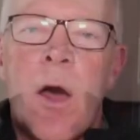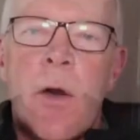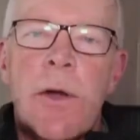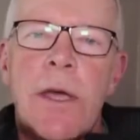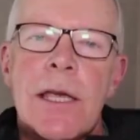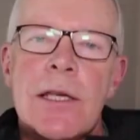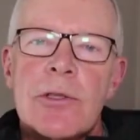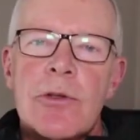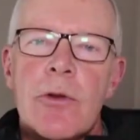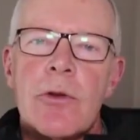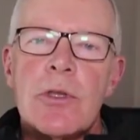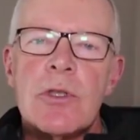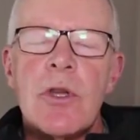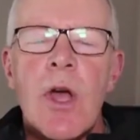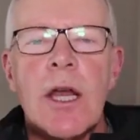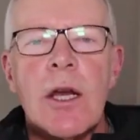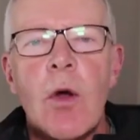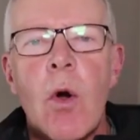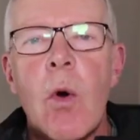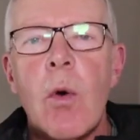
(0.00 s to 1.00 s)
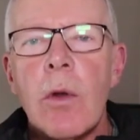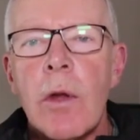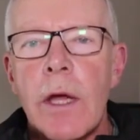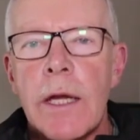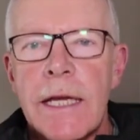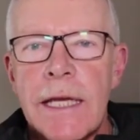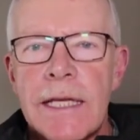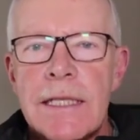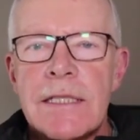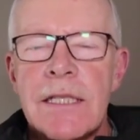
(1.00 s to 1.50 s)
Okay, so there's not a whole
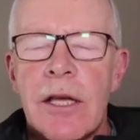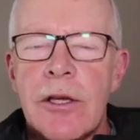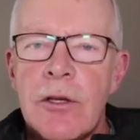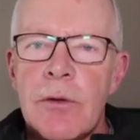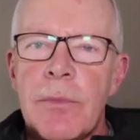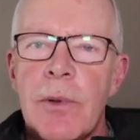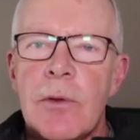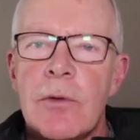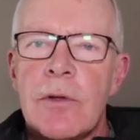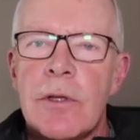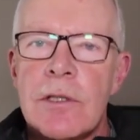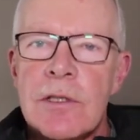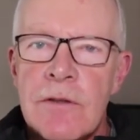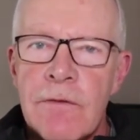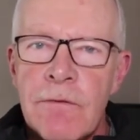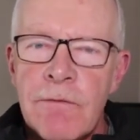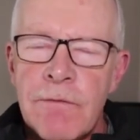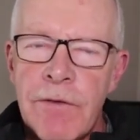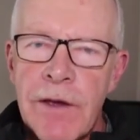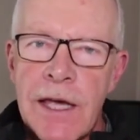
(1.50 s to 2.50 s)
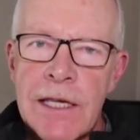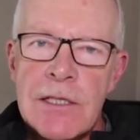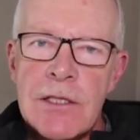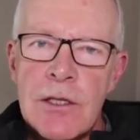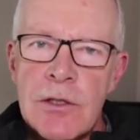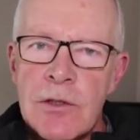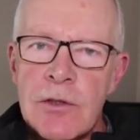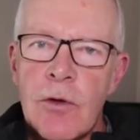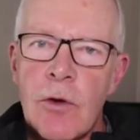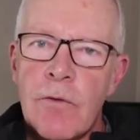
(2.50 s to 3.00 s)
lot I can tell you about this
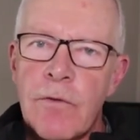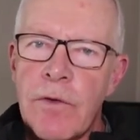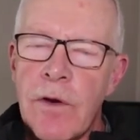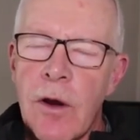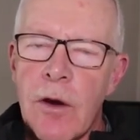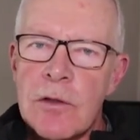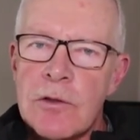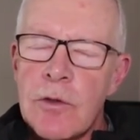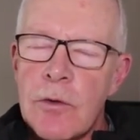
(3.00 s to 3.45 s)
vest so far.